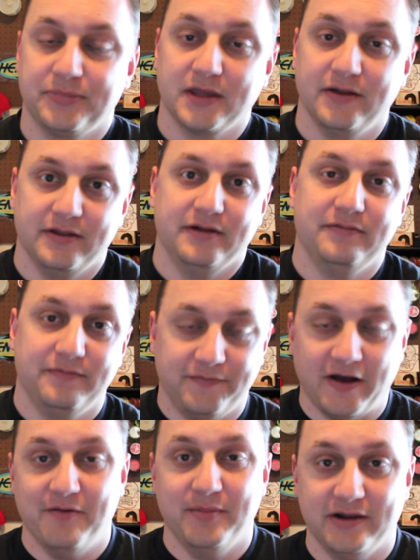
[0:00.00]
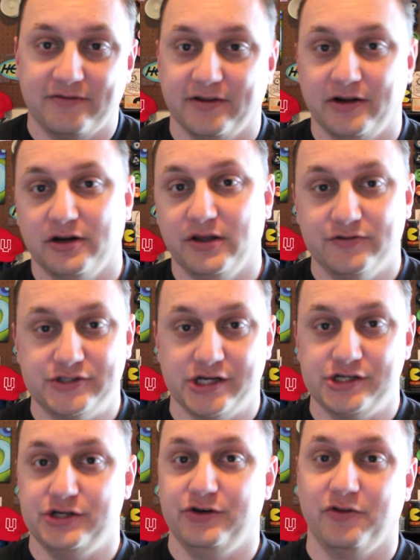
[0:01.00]
And then 5 minutes later you
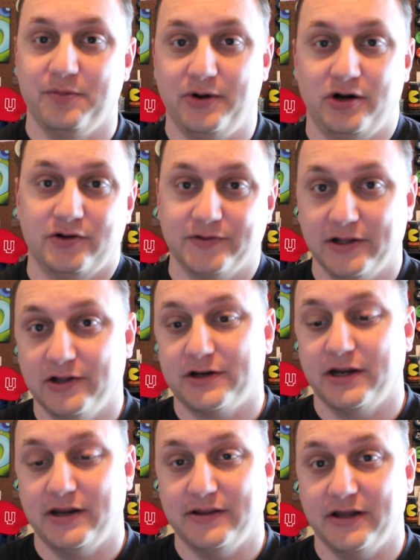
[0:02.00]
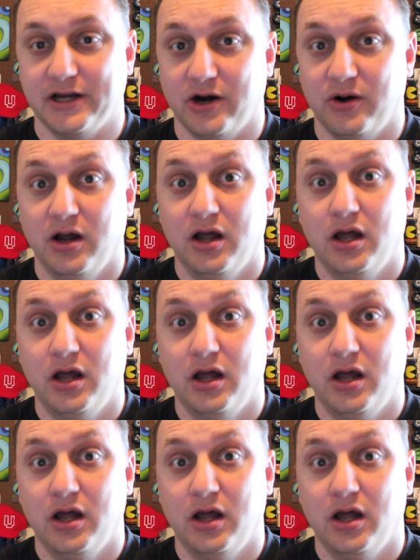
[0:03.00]
change it into the ball and they look at it and they go,